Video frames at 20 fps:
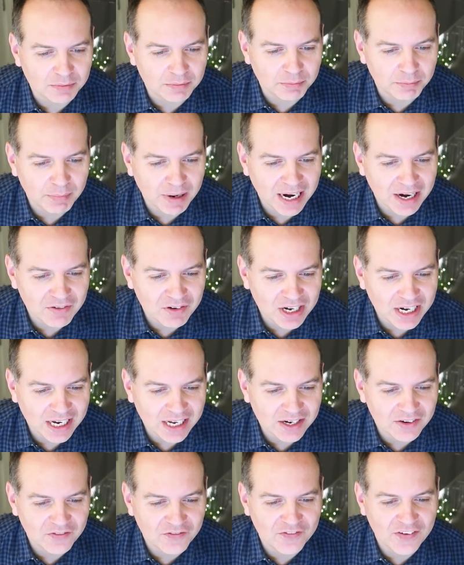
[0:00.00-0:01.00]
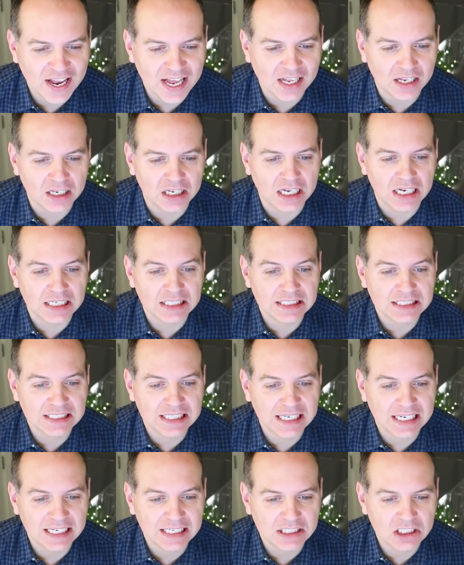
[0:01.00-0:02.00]
Marianne Fell
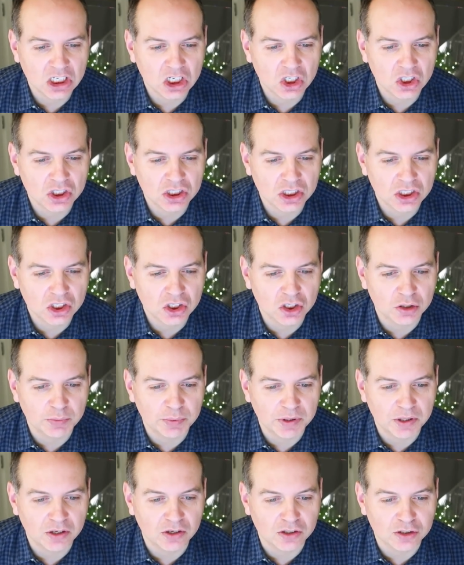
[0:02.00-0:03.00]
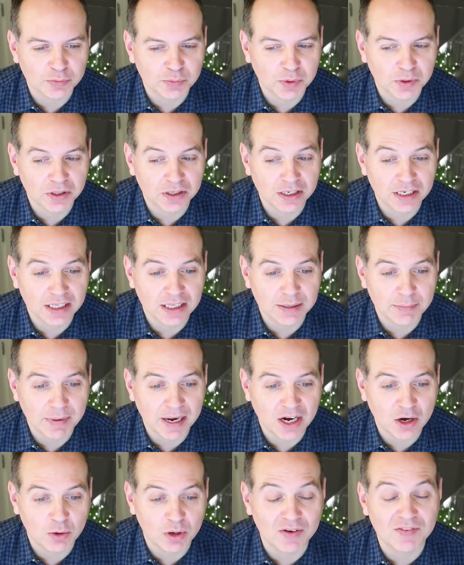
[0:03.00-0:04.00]
says on the cup not to put in the
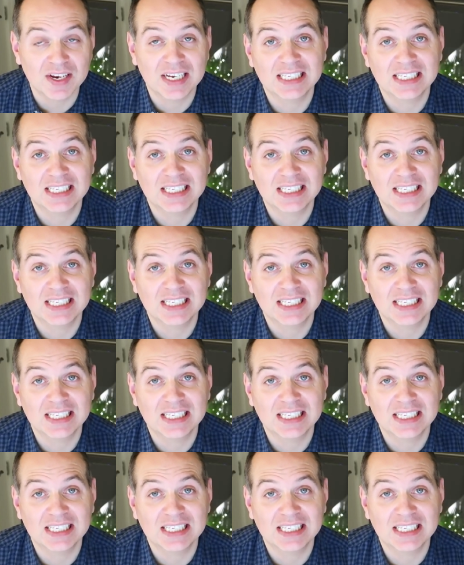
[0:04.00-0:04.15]
microwave.